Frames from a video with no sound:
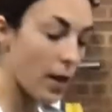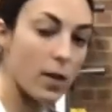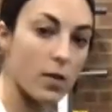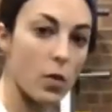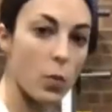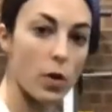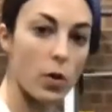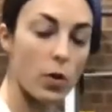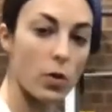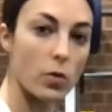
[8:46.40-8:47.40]
this is what
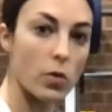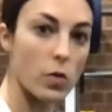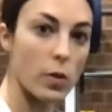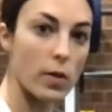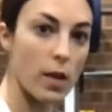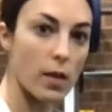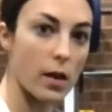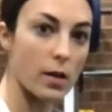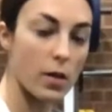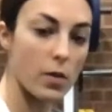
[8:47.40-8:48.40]
you're going to squeeze as
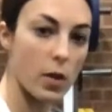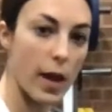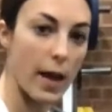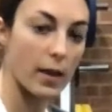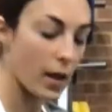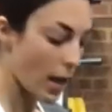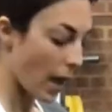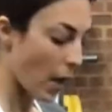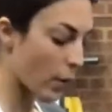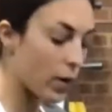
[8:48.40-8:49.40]
hard as you can.
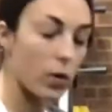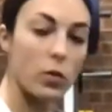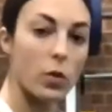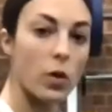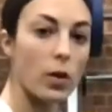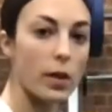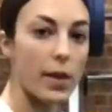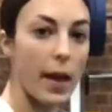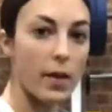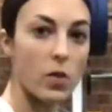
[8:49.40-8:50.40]
And we're going to hold
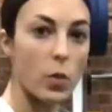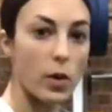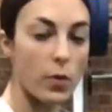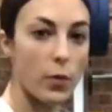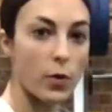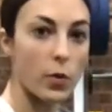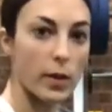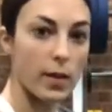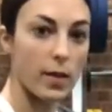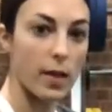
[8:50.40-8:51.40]
that squeeze for
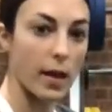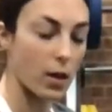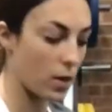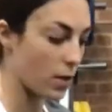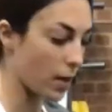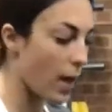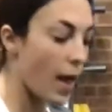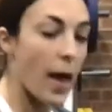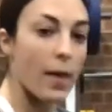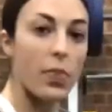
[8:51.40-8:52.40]
20 seconds.
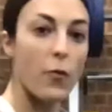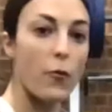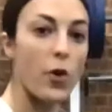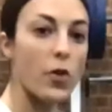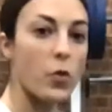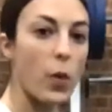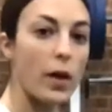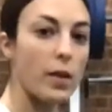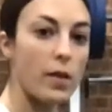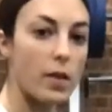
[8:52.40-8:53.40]
The first
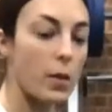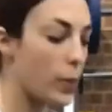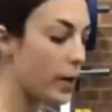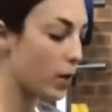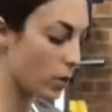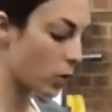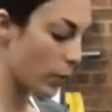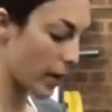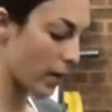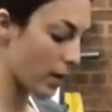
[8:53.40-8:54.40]
one is simply going to
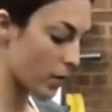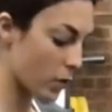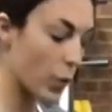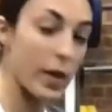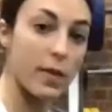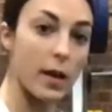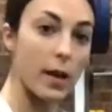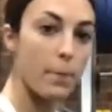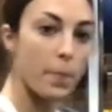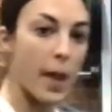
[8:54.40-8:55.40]
be
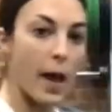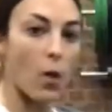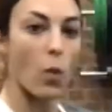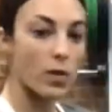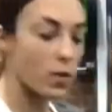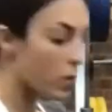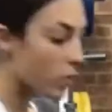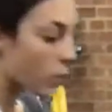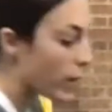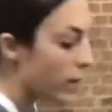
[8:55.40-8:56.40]
squeezing. And once you
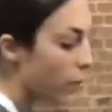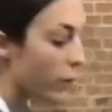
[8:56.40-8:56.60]
squeeze, if